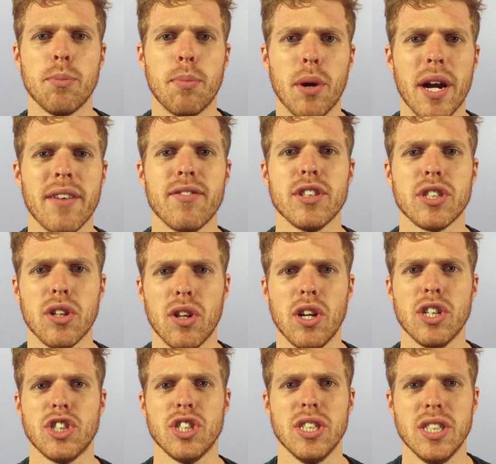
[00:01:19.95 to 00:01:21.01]
breakfast,
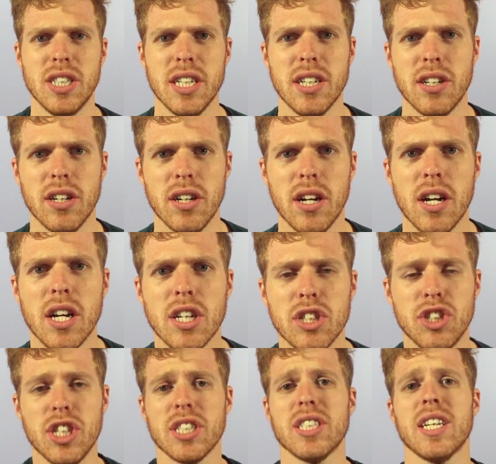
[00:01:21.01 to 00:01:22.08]
lunch, and dinner
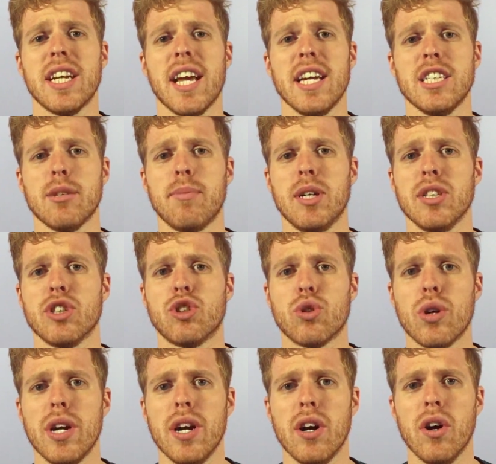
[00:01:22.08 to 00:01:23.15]
just in case I'm on the
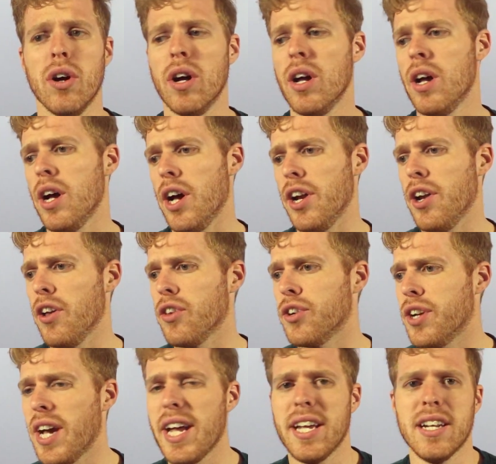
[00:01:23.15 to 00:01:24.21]
trail another
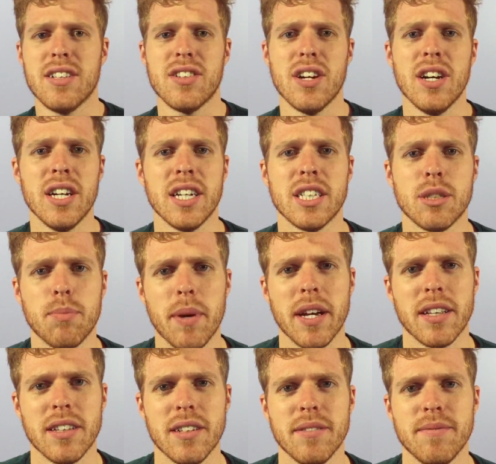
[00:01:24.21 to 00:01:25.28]
day and it's
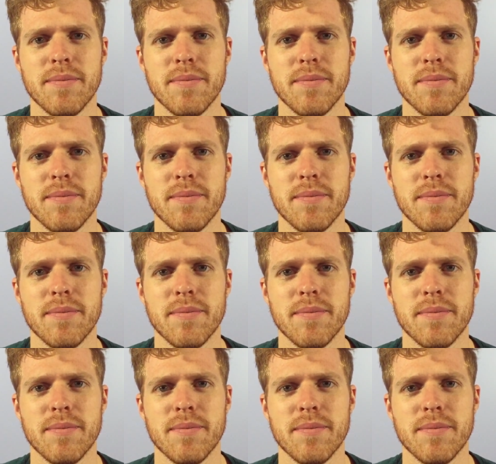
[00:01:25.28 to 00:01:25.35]
unexpected.